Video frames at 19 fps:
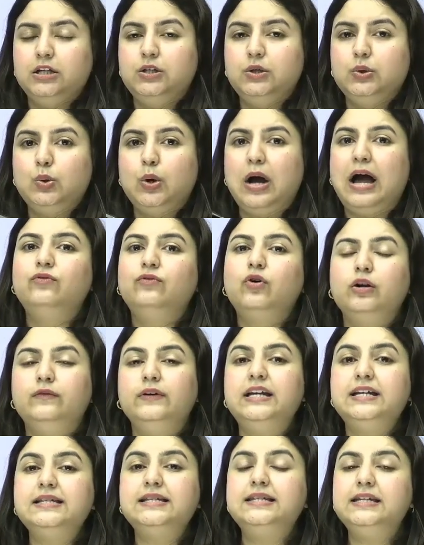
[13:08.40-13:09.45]
you have
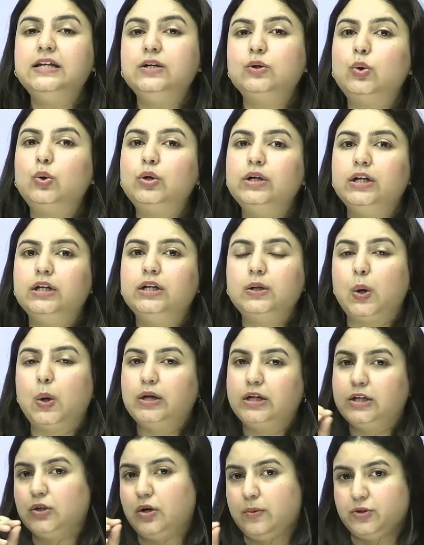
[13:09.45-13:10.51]
already zeroed in
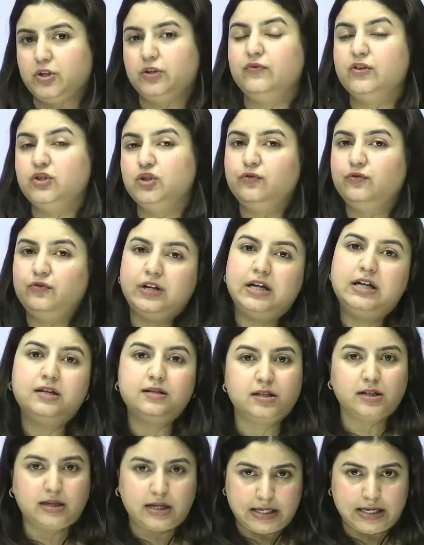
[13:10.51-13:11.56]
on an option which you feel
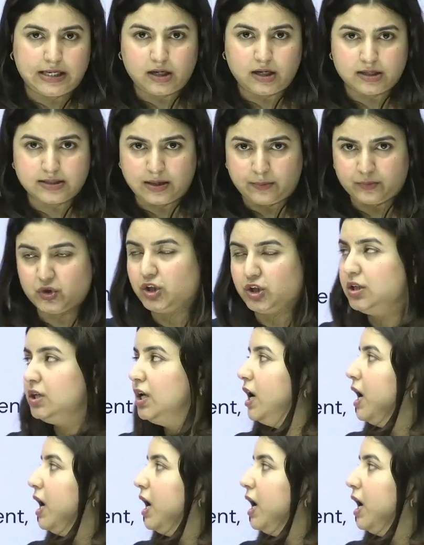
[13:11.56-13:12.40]
is a correct assumption,